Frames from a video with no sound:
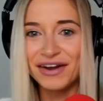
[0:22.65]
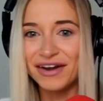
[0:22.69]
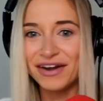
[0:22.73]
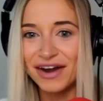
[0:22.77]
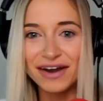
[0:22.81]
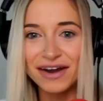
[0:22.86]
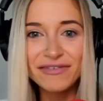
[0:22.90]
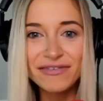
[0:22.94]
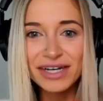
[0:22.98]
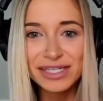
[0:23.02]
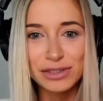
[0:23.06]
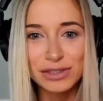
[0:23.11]

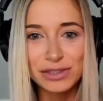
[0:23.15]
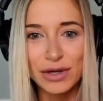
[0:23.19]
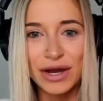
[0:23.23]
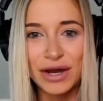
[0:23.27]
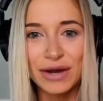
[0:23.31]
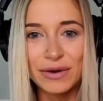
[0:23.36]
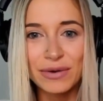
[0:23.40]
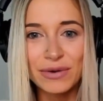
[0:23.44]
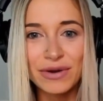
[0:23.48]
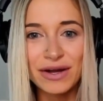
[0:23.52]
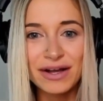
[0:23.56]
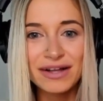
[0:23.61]
none of us
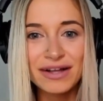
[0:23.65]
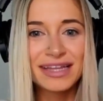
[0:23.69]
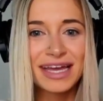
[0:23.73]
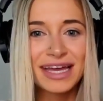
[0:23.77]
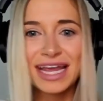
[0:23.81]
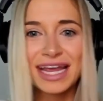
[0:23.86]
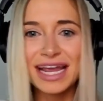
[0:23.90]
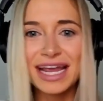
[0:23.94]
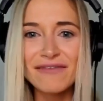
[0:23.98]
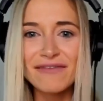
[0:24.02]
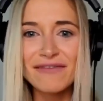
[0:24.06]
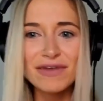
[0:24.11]
know.
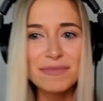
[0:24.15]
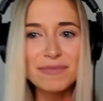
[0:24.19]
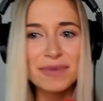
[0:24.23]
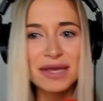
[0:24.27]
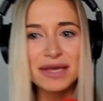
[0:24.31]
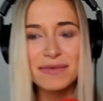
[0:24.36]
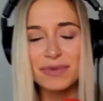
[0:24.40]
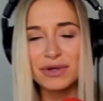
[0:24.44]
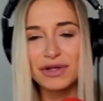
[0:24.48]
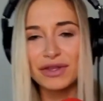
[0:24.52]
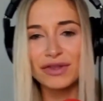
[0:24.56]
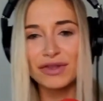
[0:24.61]
Like even
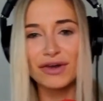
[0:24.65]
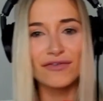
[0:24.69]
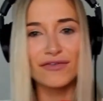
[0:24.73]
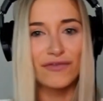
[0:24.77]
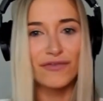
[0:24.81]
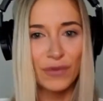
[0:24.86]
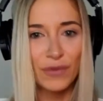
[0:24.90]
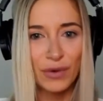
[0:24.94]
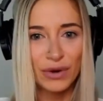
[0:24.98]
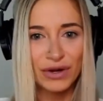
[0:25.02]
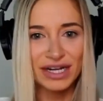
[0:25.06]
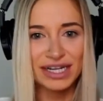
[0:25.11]
people in their
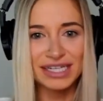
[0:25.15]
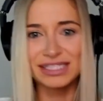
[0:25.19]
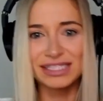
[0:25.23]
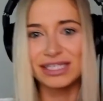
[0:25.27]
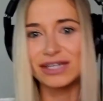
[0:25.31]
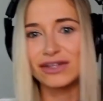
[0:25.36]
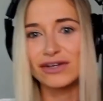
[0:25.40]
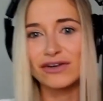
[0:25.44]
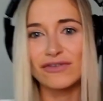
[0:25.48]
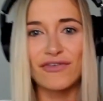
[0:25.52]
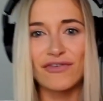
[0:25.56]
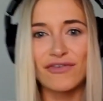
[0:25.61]
40s
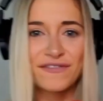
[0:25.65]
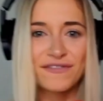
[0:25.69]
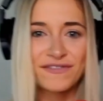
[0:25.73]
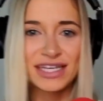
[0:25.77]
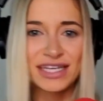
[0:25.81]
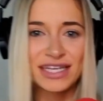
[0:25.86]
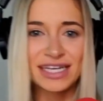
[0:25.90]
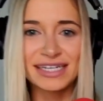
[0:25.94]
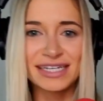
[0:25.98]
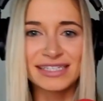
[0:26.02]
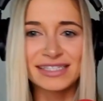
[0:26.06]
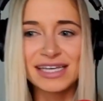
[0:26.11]
and their
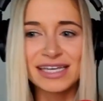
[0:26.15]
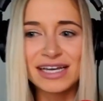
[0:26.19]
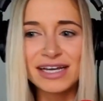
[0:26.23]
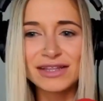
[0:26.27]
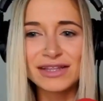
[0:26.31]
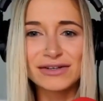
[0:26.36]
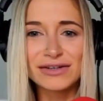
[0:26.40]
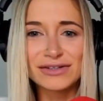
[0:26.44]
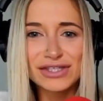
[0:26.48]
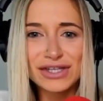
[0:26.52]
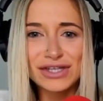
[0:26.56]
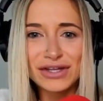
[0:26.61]
50s,
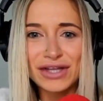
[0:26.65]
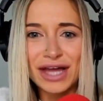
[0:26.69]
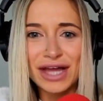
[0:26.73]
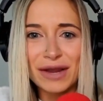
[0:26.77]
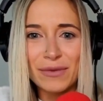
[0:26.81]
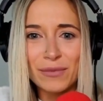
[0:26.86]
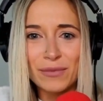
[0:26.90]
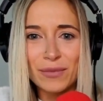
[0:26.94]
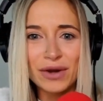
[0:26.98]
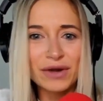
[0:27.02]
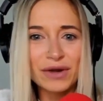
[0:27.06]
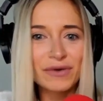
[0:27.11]
they're still
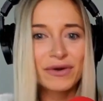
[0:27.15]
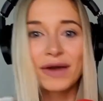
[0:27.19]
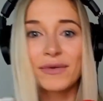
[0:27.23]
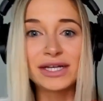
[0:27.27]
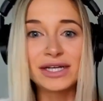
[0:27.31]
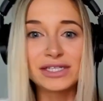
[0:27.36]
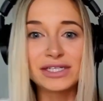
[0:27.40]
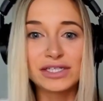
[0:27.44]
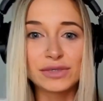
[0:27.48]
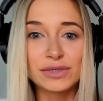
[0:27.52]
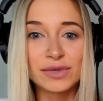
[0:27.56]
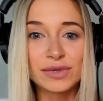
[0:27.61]
like, what do I
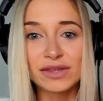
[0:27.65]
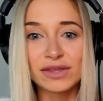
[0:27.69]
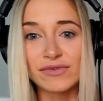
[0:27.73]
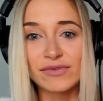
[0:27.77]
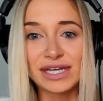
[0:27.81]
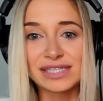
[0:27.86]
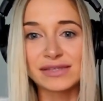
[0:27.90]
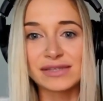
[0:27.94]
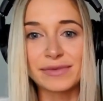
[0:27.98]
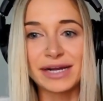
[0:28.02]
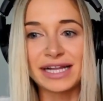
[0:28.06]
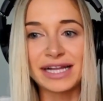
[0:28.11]
want to do with the
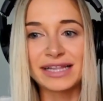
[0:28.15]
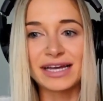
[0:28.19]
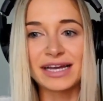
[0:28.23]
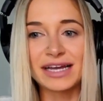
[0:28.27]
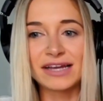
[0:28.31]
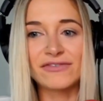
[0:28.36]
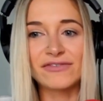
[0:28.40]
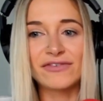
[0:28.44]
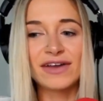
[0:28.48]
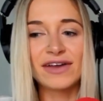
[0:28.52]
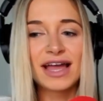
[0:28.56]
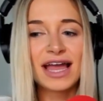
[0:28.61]
rest of my
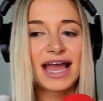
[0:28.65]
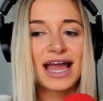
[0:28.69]
life?